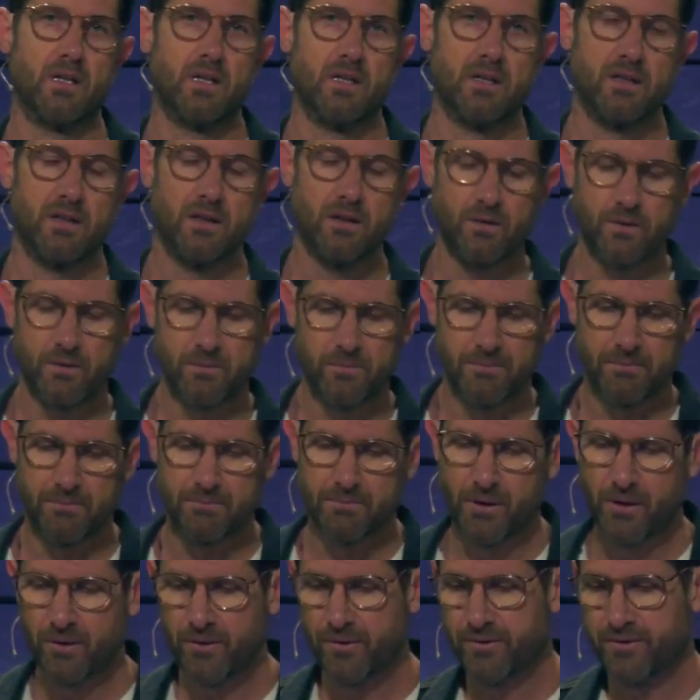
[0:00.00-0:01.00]
You know,
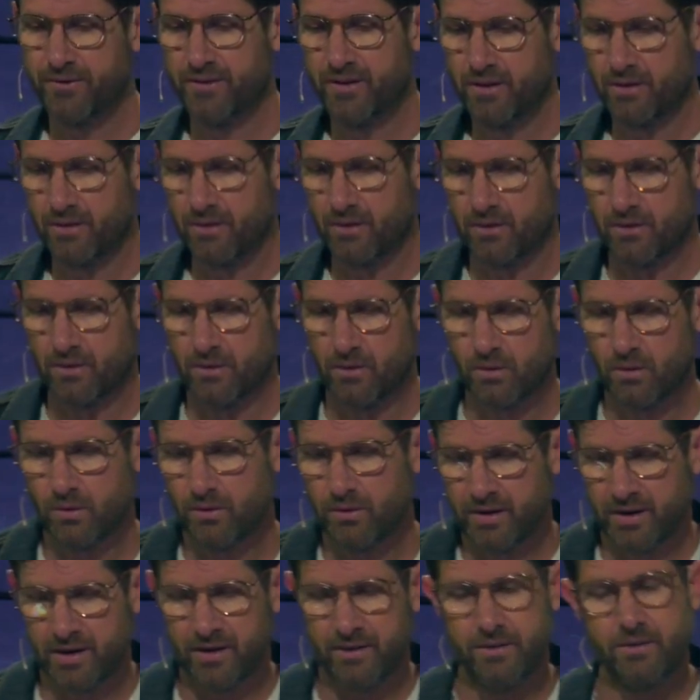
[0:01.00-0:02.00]
both the
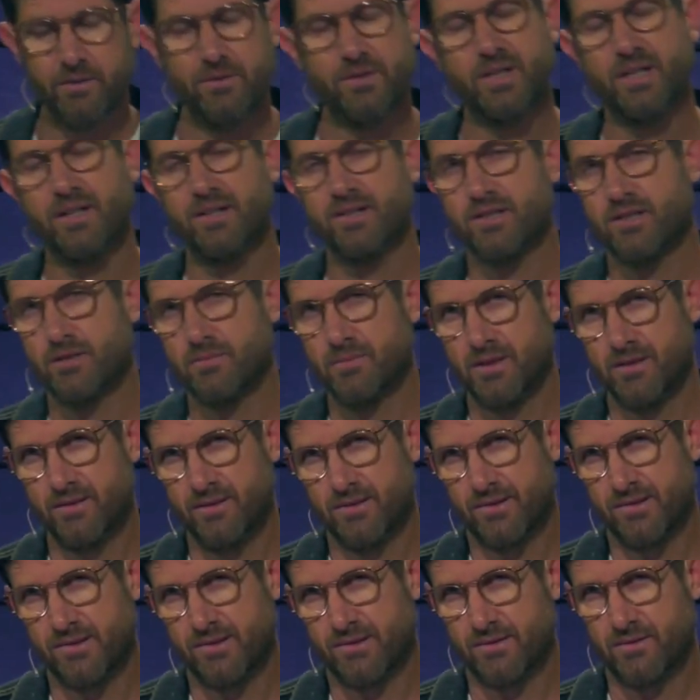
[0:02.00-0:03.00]
Old and New
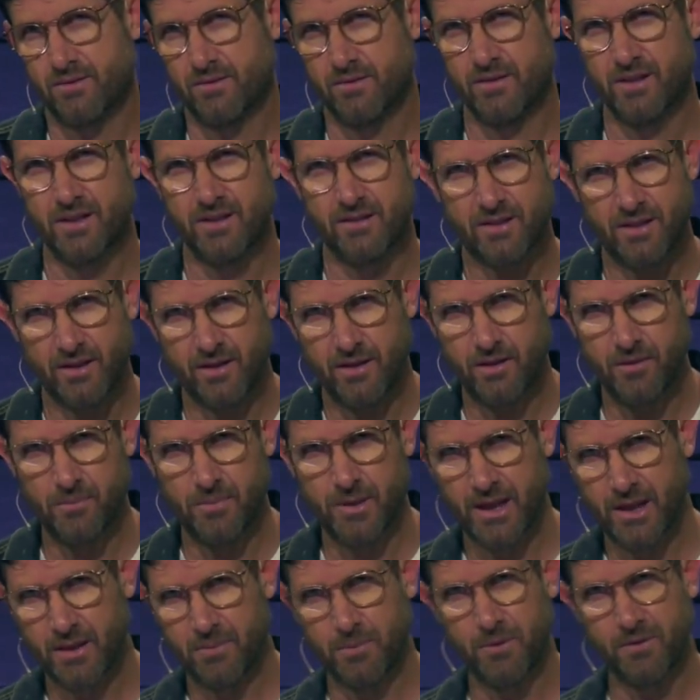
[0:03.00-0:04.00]
Testaments, the entire
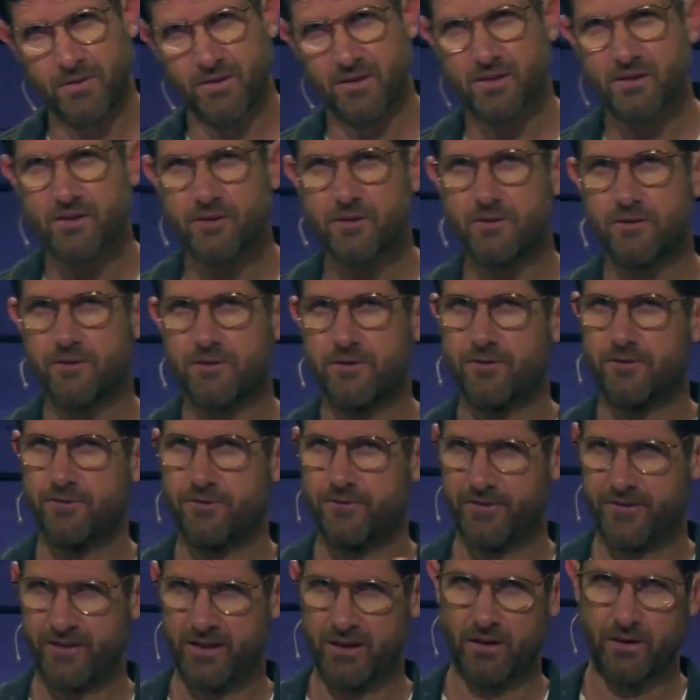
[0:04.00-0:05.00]
Bible is
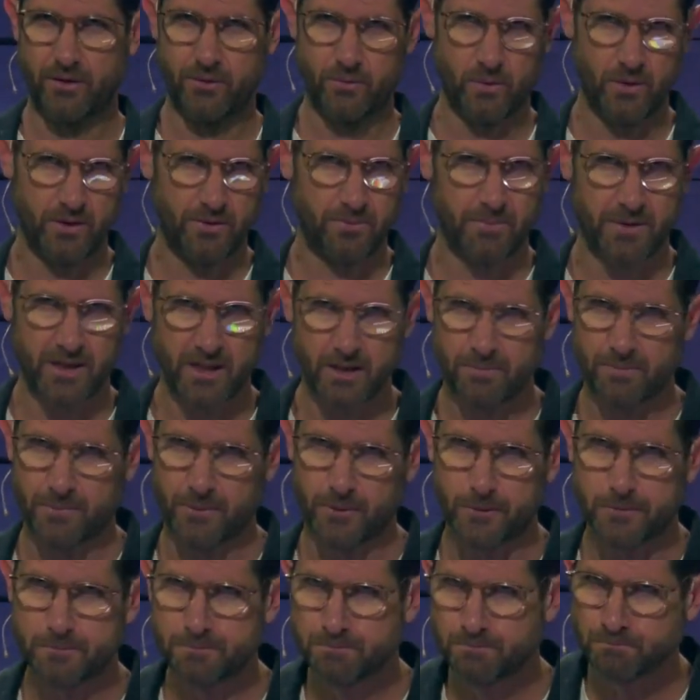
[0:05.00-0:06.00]
filled with
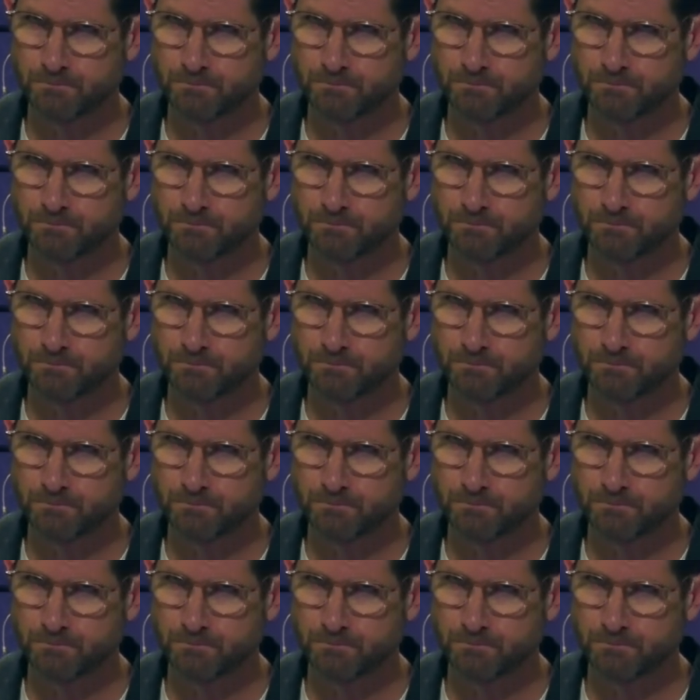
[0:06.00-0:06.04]
people